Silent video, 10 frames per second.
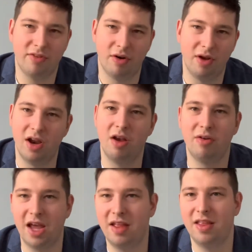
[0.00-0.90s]
So in
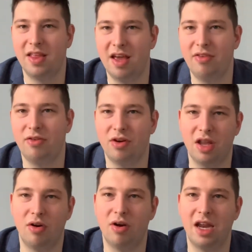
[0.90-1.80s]
180 days you can
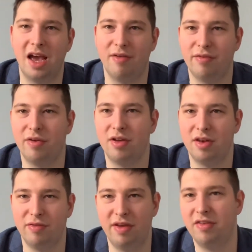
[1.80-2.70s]
only have
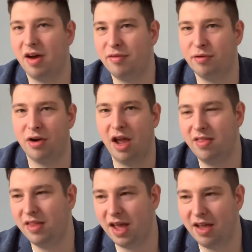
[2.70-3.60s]
the visa for
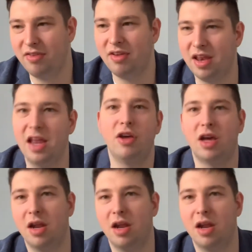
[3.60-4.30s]
90 days, and then you